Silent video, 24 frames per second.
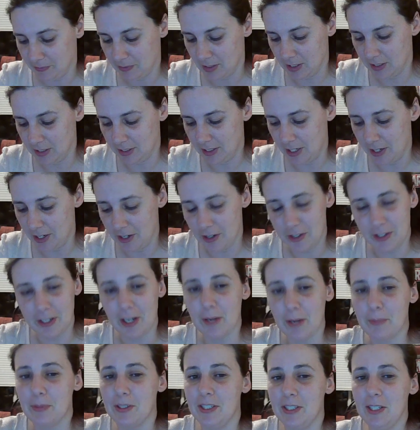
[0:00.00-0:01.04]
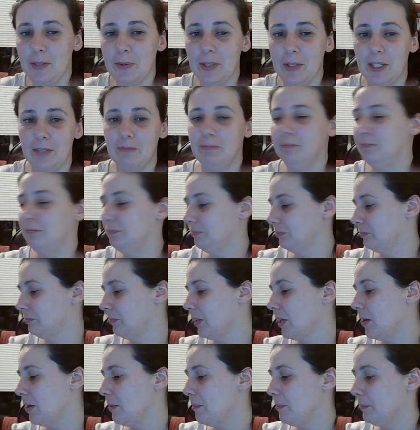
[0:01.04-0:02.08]
They're a type of seaweed.
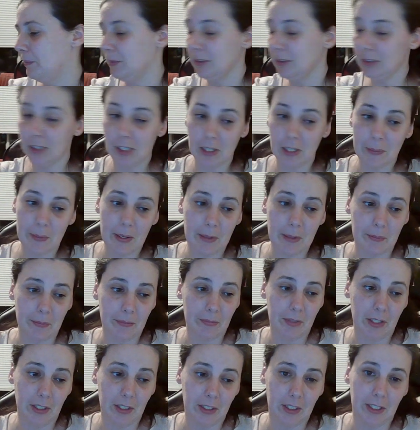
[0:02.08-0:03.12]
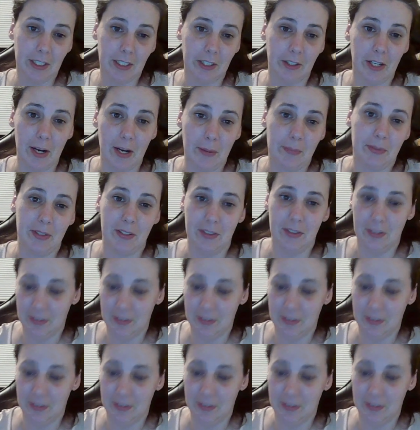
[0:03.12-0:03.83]
But look them up. They look like grapes.